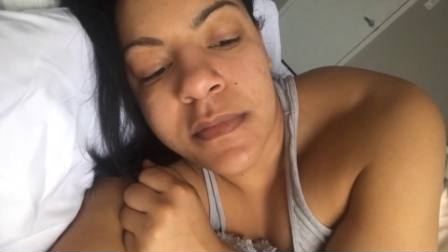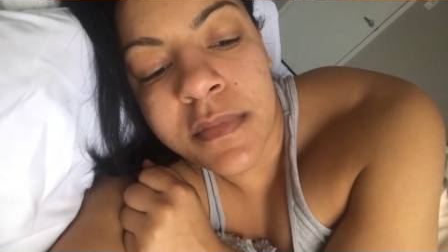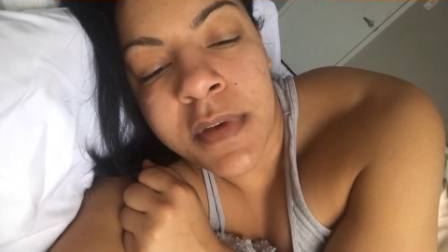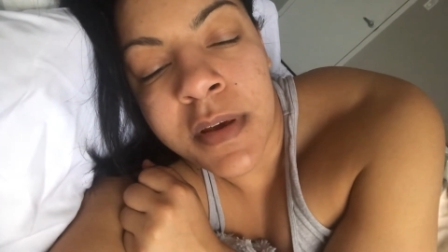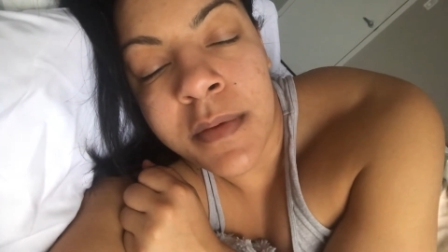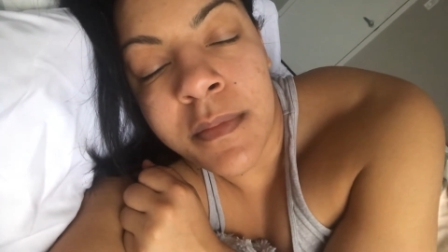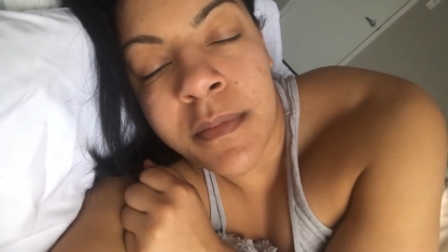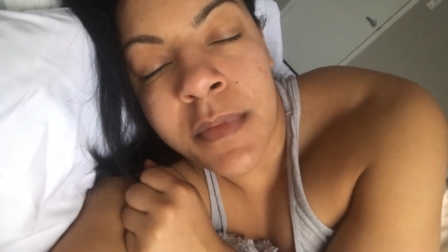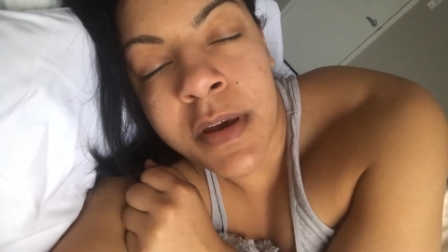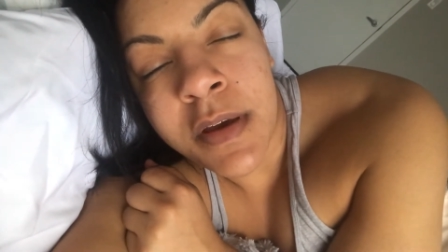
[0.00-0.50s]

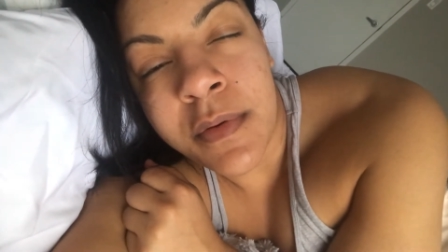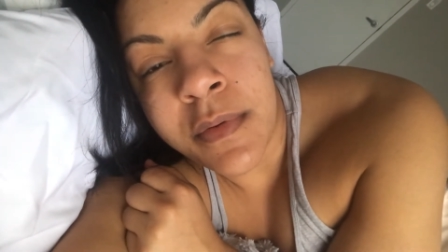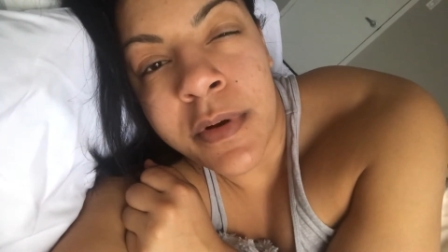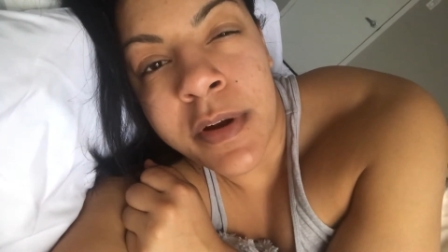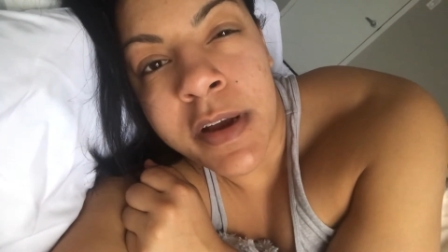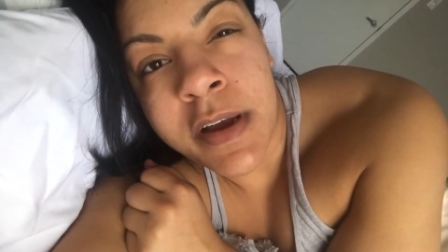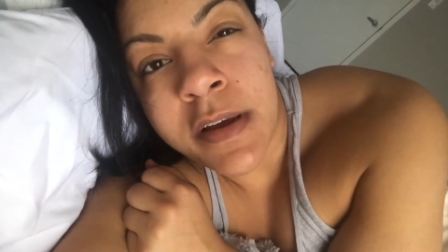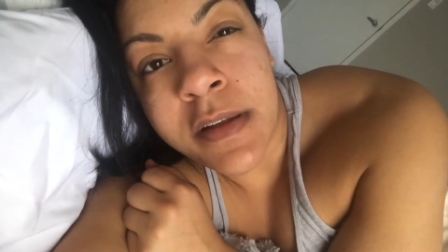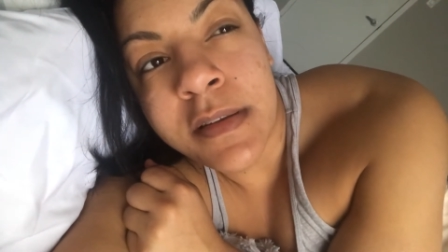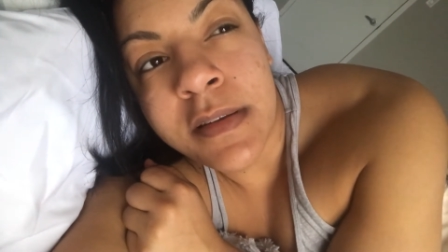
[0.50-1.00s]
I might
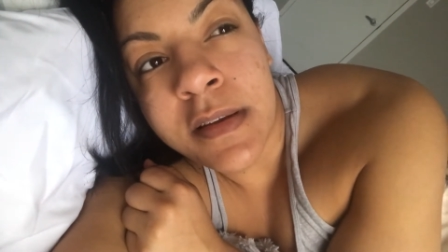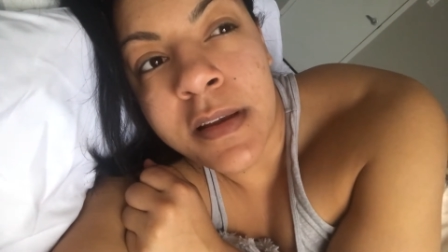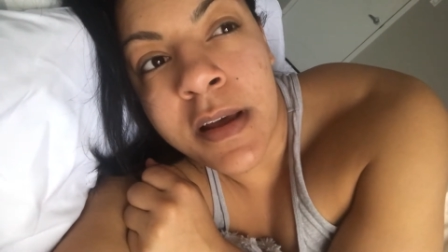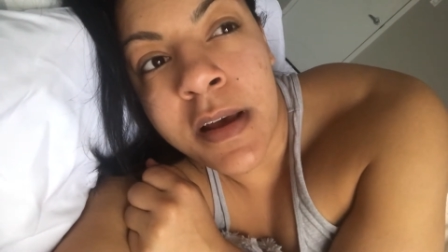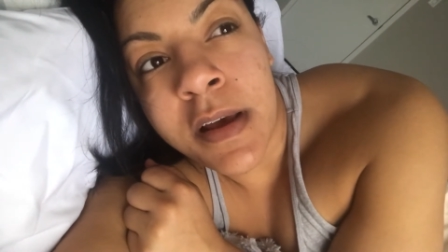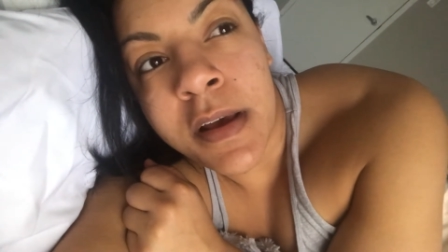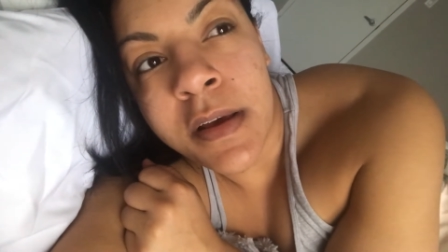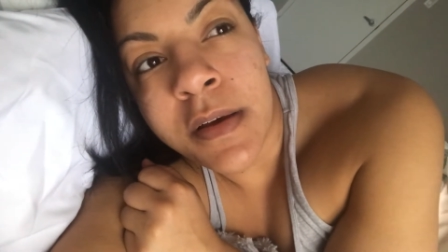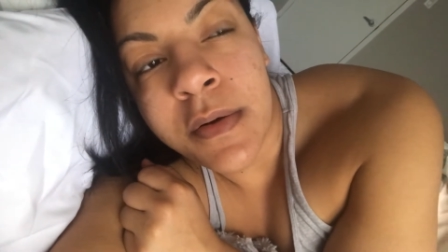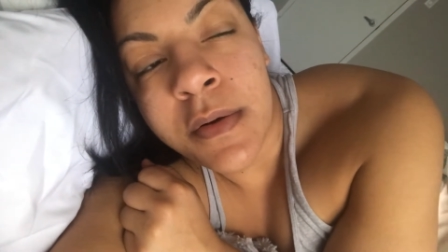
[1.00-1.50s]
work out
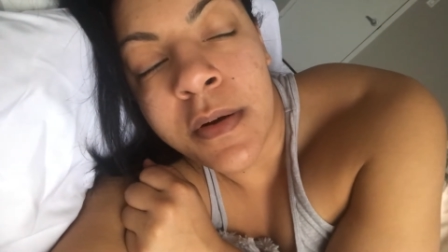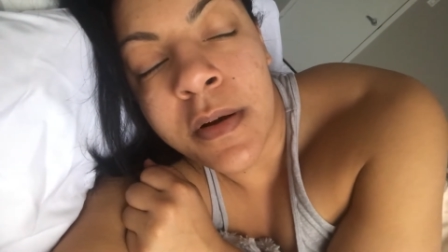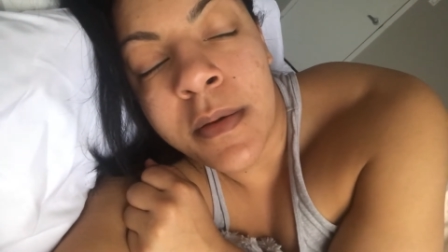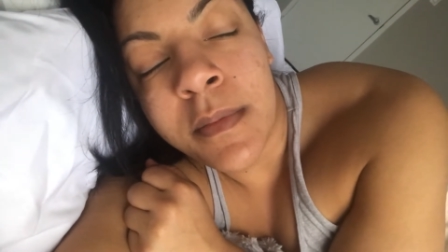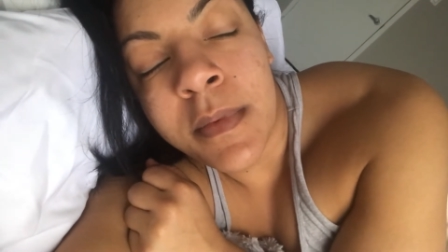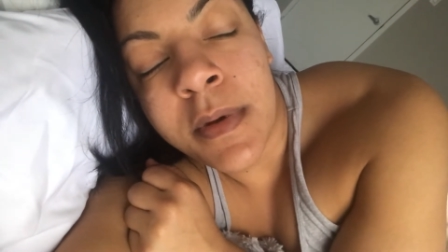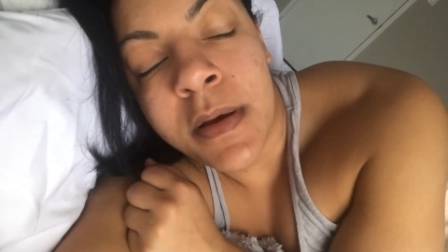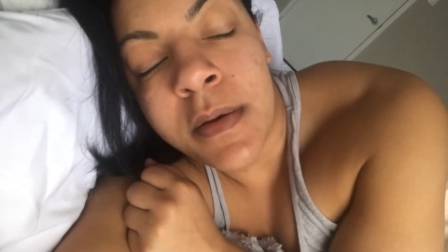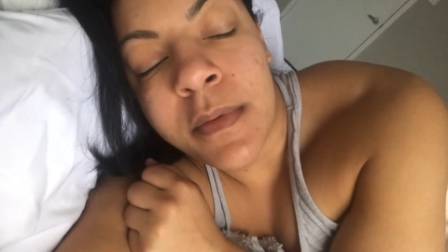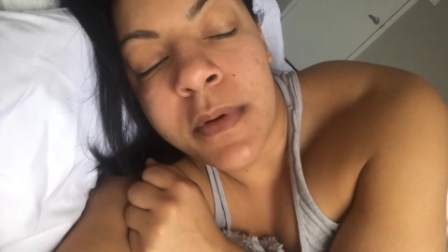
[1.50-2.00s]
today, or I
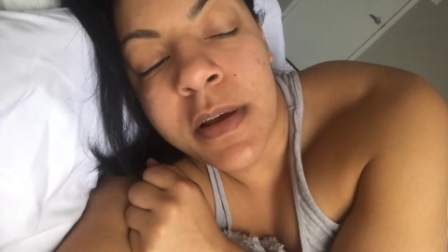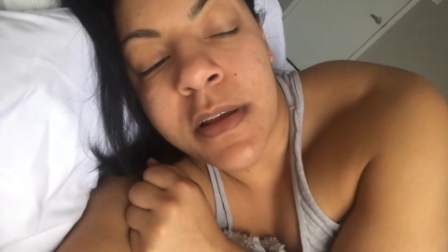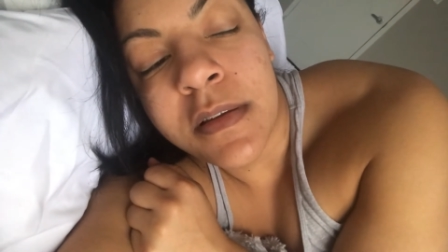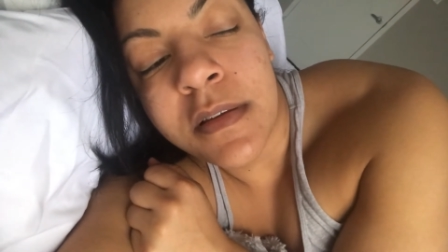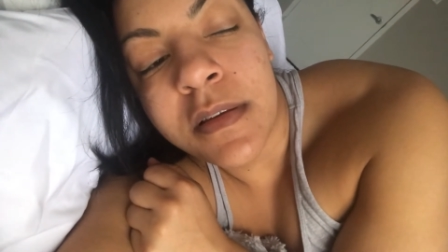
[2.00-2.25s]
might wait